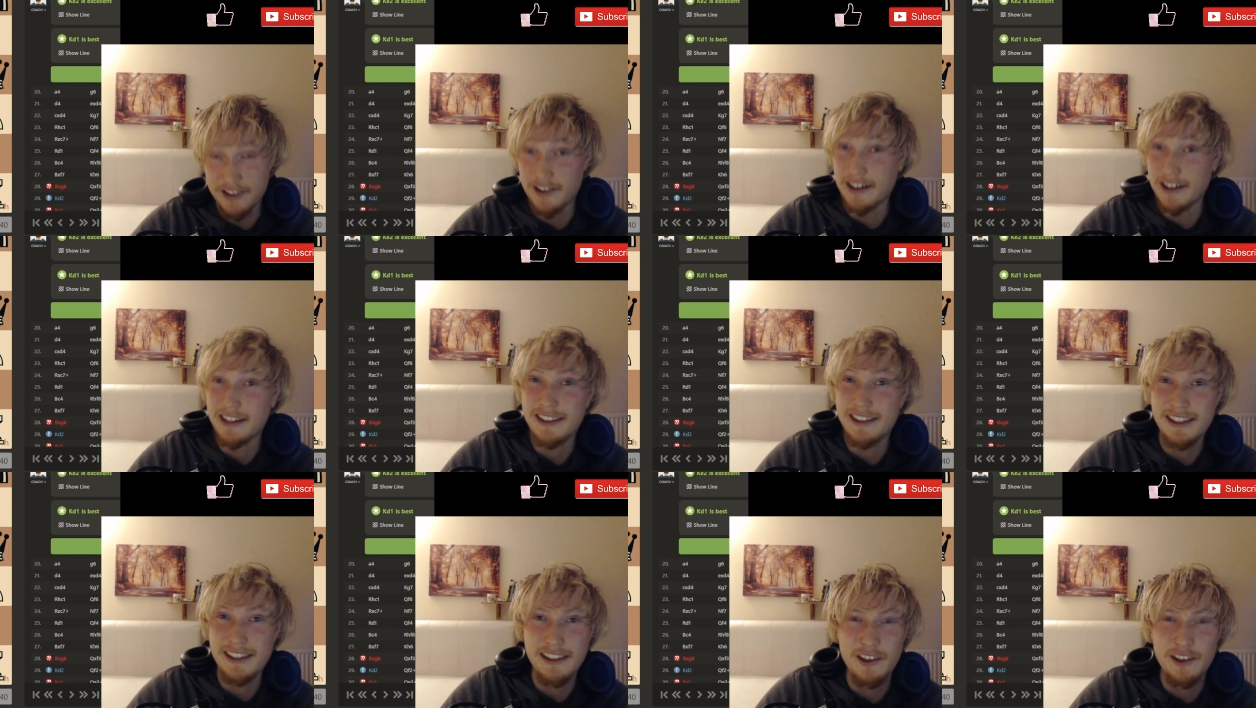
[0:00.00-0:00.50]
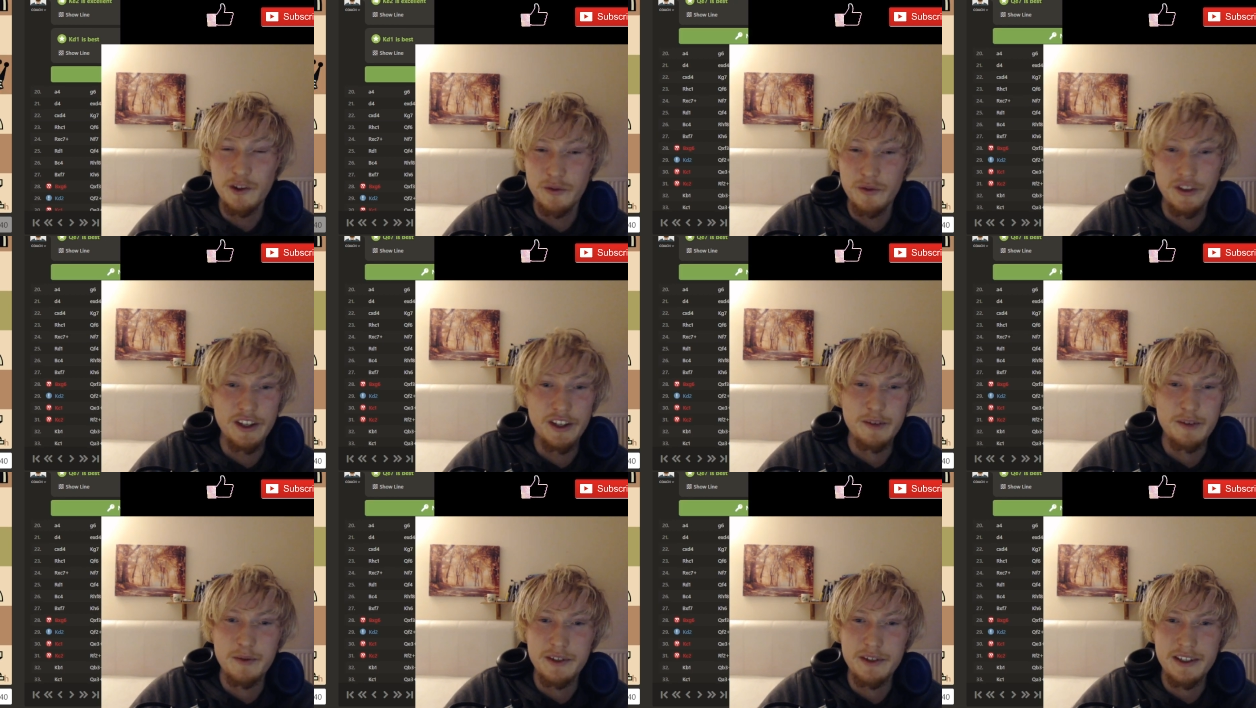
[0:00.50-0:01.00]
I actually love
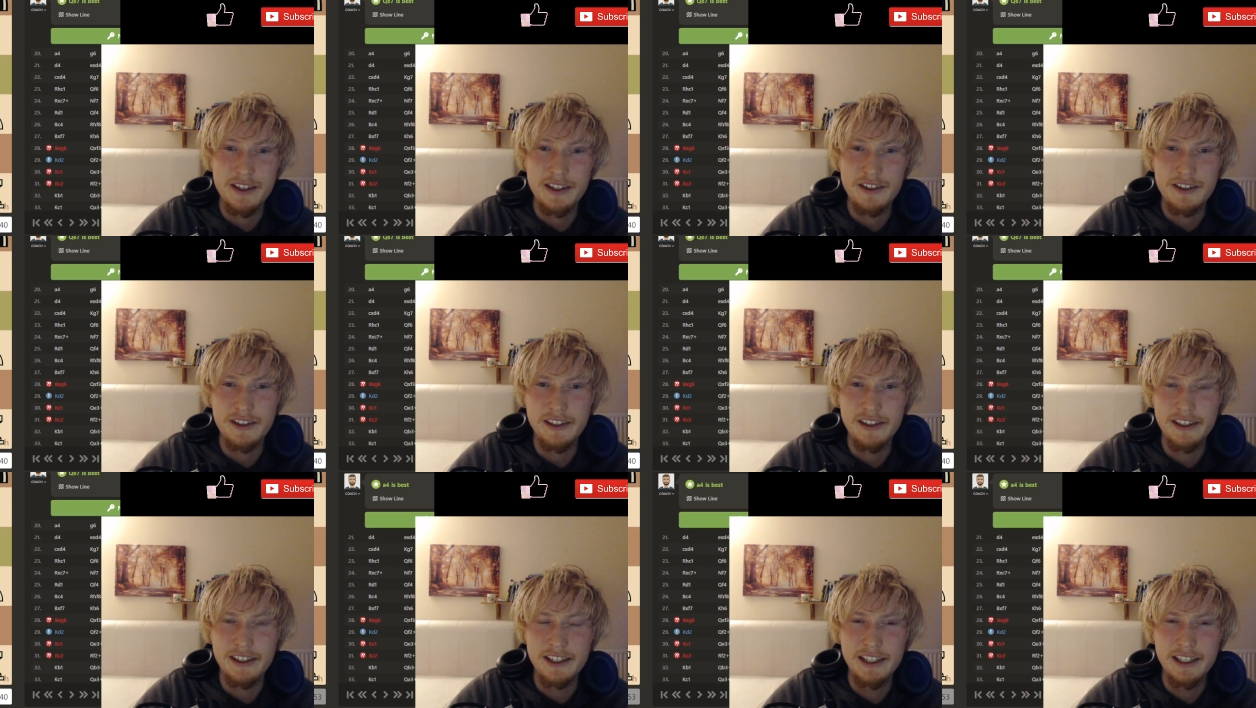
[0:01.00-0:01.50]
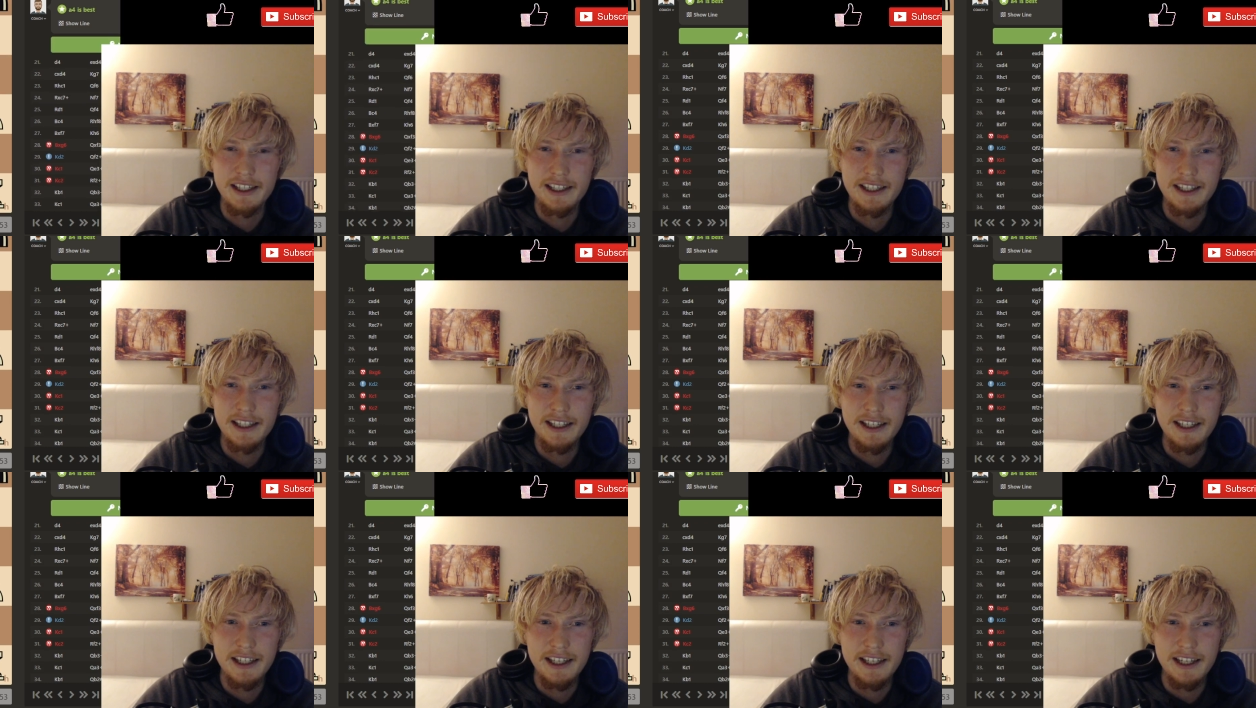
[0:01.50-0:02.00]
this position.
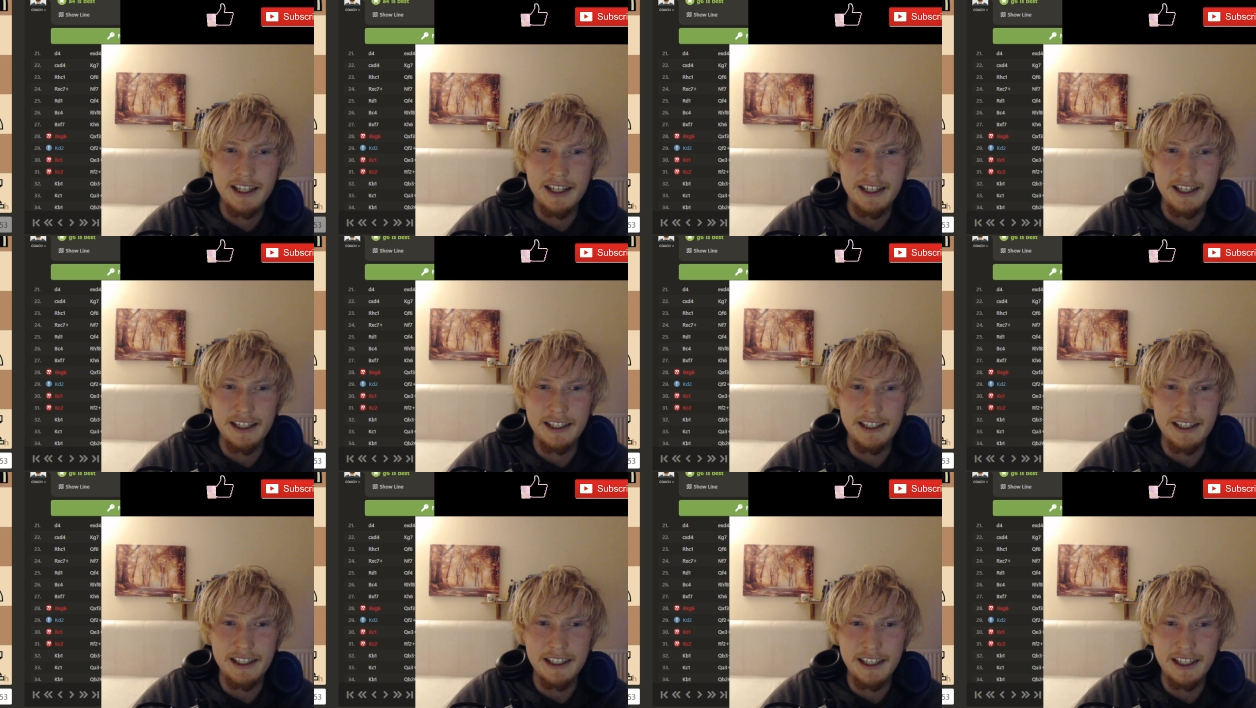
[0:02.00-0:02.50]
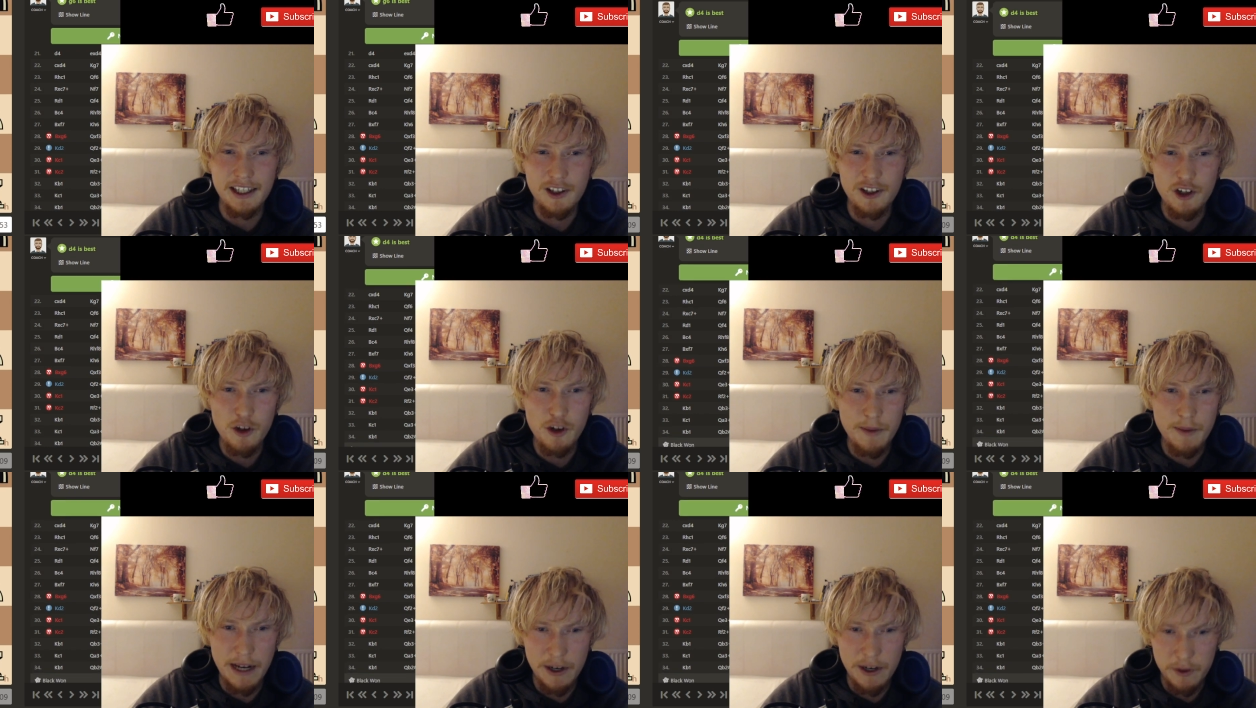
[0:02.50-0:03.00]
Uh, and I
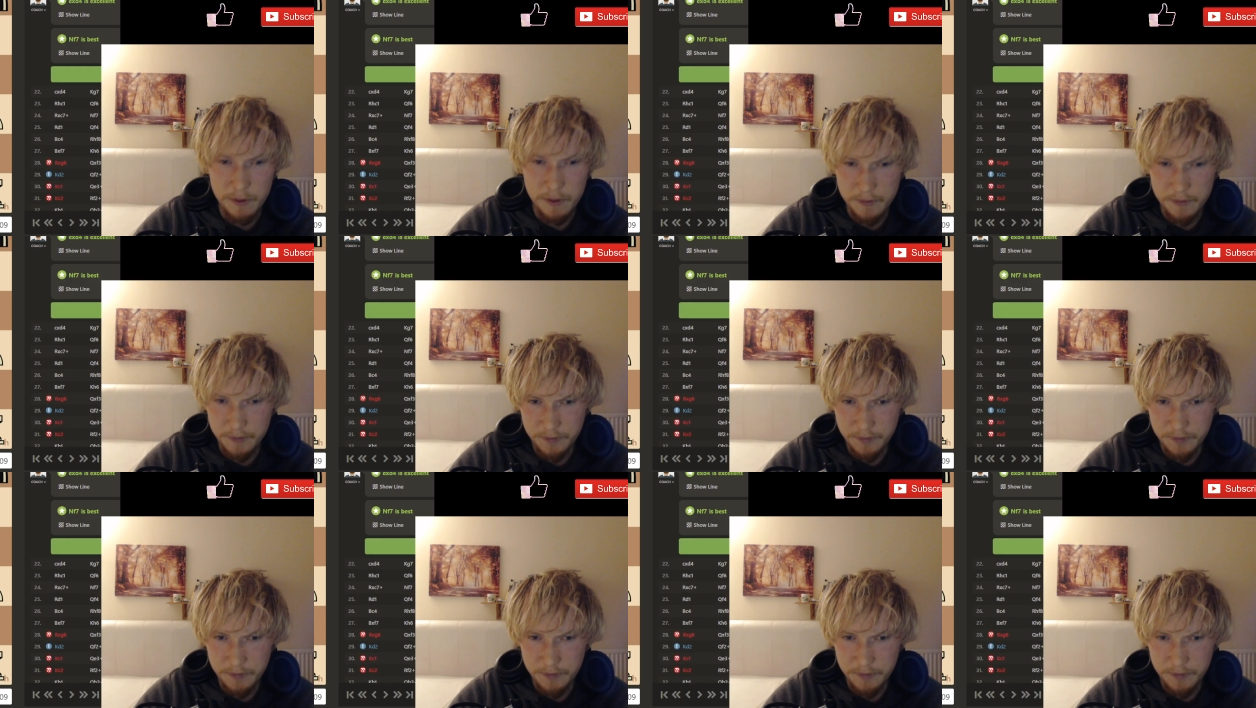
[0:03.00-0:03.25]
come out.